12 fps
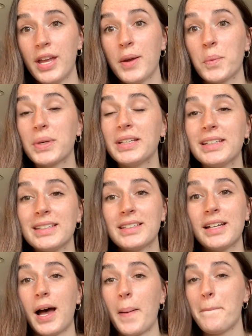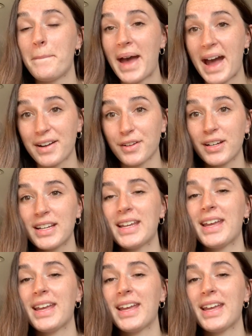we needed a battery